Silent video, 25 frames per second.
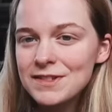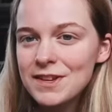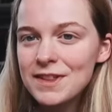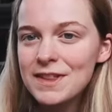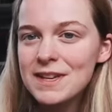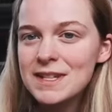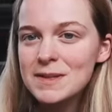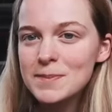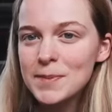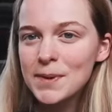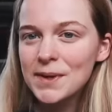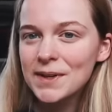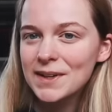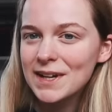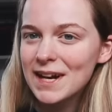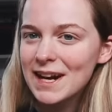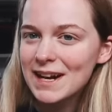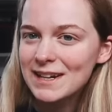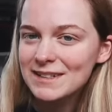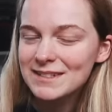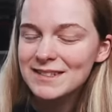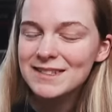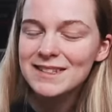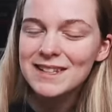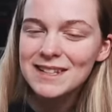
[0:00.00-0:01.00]
So this book,
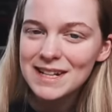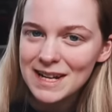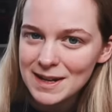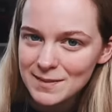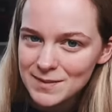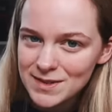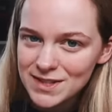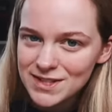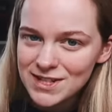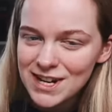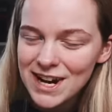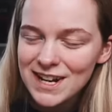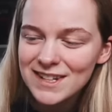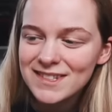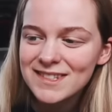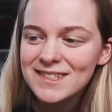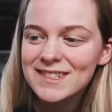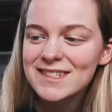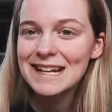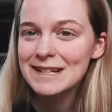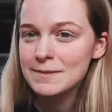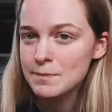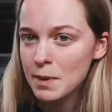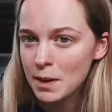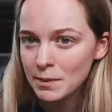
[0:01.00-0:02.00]
as the name suggests,
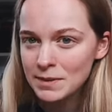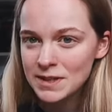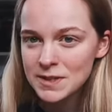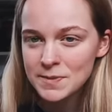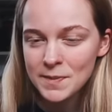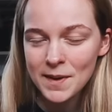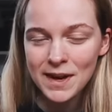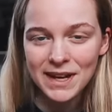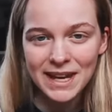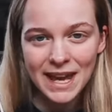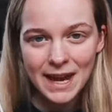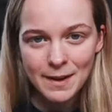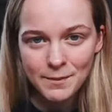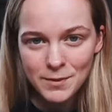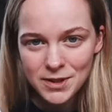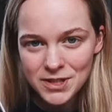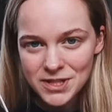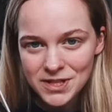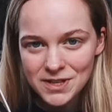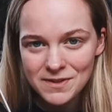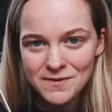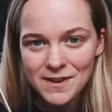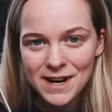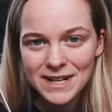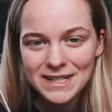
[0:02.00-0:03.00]
is published by Cambridge
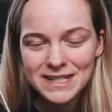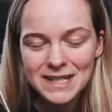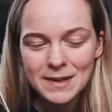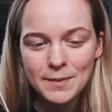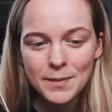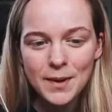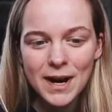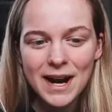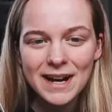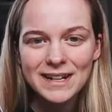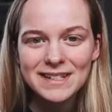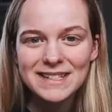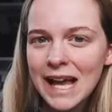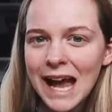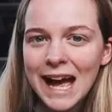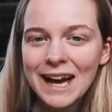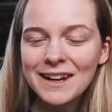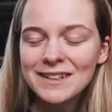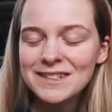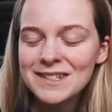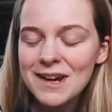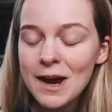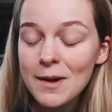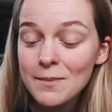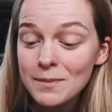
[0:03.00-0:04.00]
University Press,
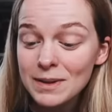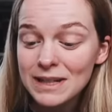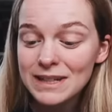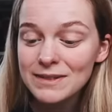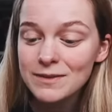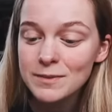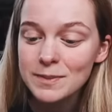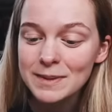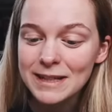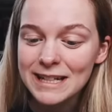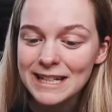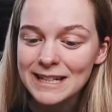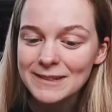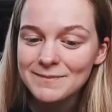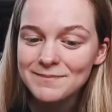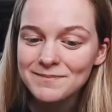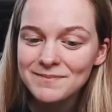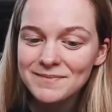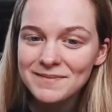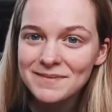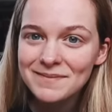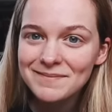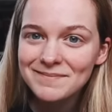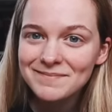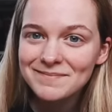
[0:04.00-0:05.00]
and unbelievably,
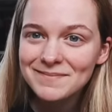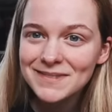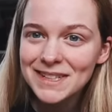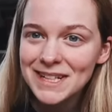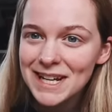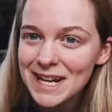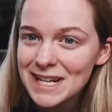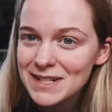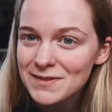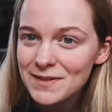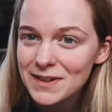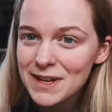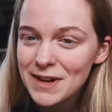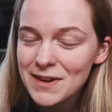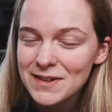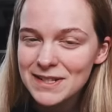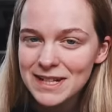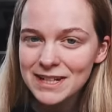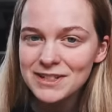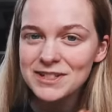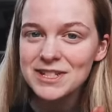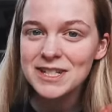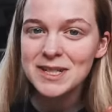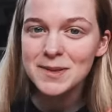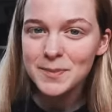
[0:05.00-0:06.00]
today's video is
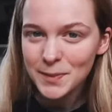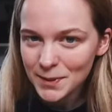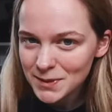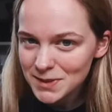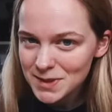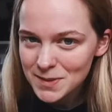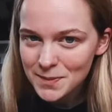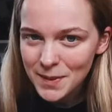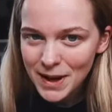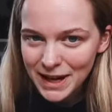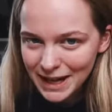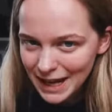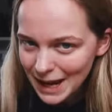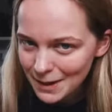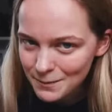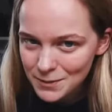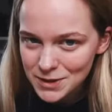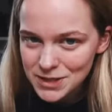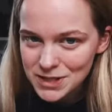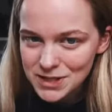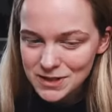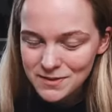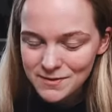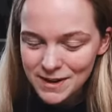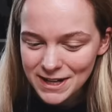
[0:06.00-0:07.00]
actually sponsored by
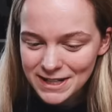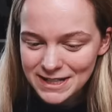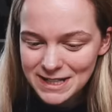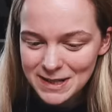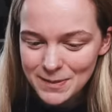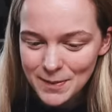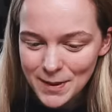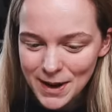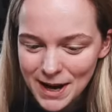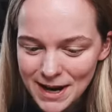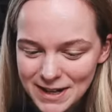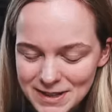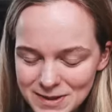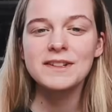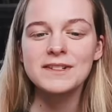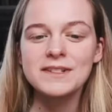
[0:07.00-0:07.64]
Cambridge University Press.